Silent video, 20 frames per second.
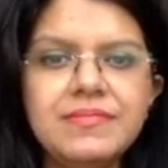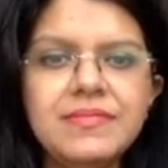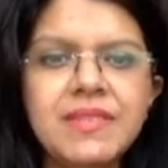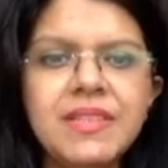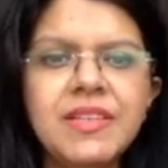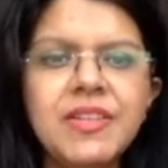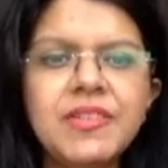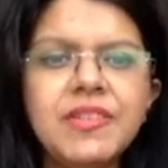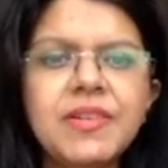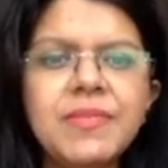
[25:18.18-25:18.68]

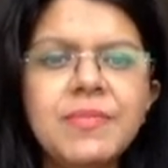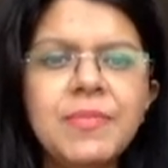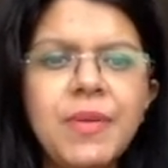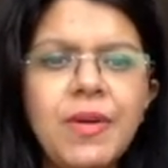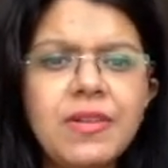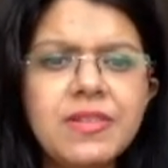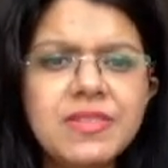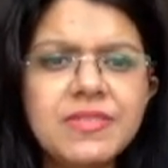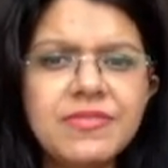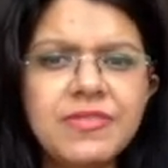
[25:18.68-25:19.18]
You can
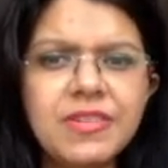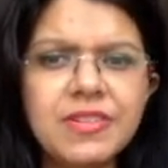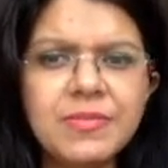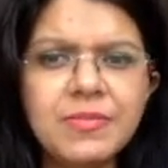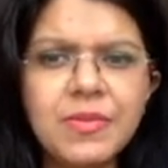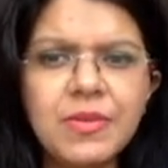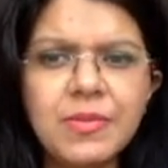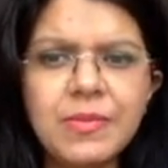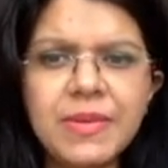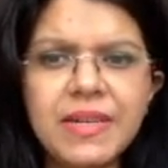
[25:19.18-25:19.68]
pause for a
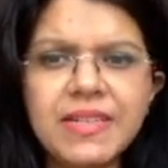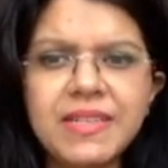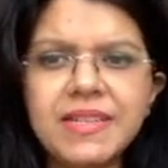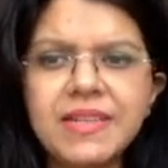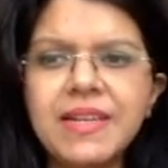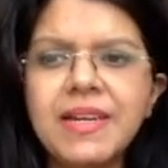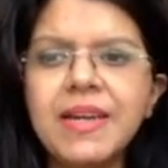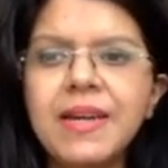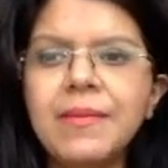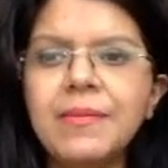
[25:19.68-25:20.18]
moment.
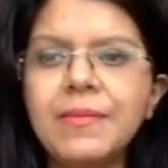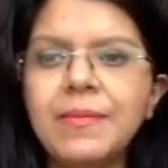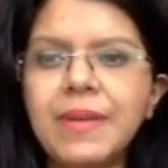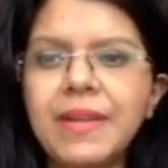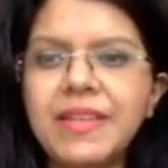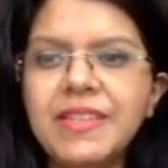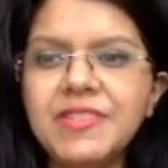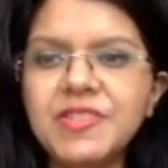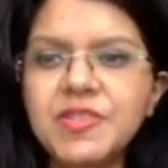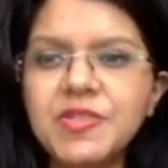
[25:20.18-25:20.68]

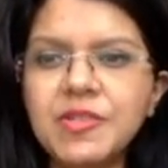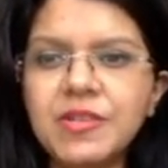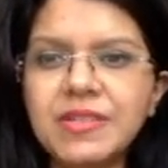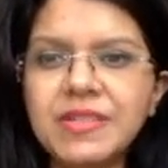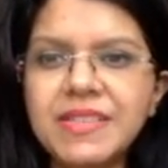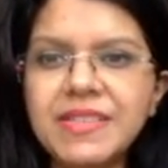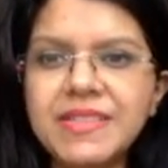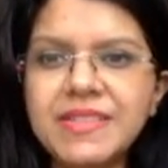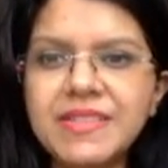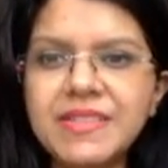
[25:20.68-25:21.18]
Please draw
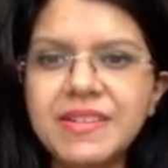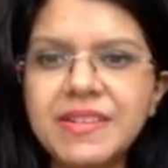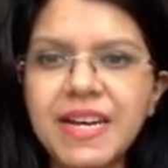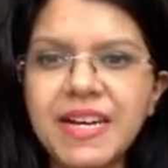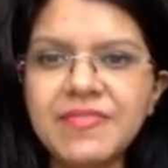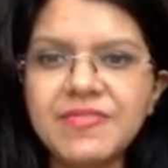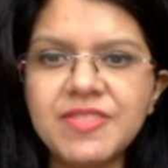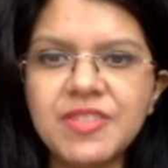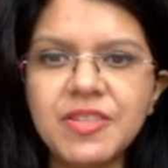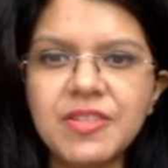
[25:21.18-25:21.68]
these
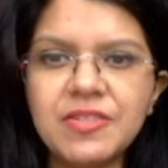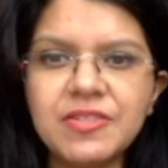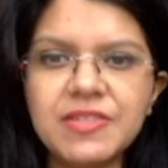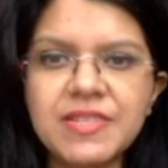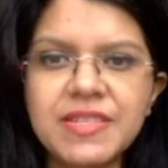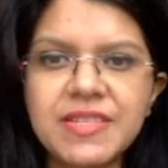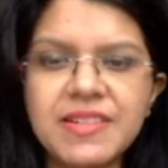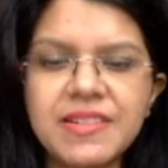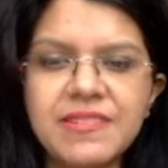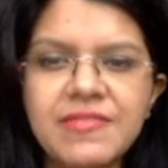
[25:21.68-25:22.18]
graphs
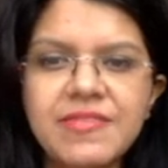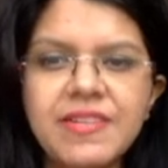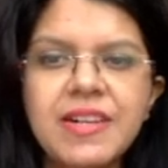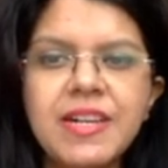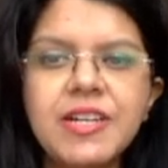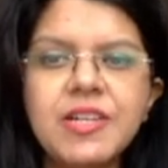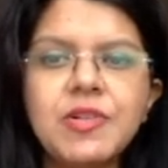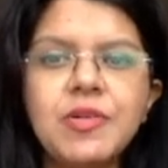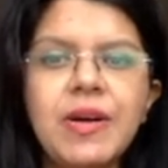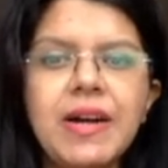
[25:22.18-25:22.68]
yourself
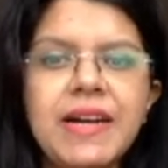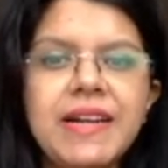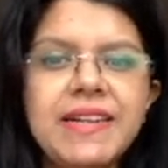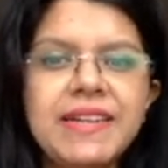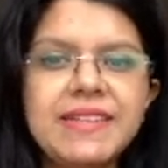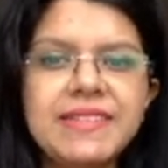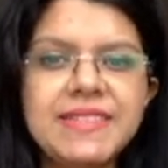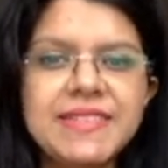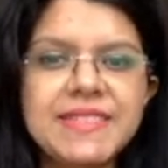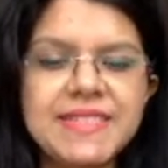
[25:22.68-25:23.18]
to
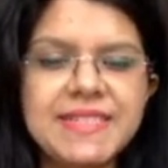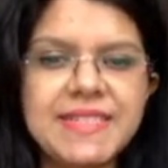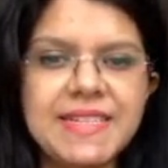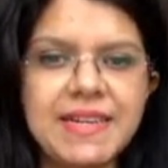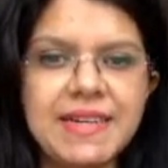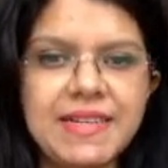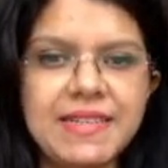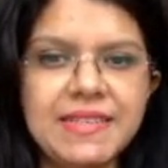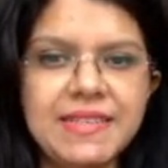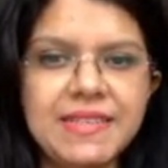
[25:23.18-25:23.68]

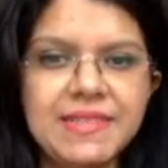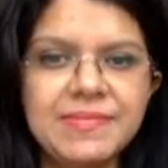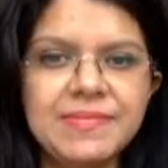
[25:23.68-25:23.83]
understand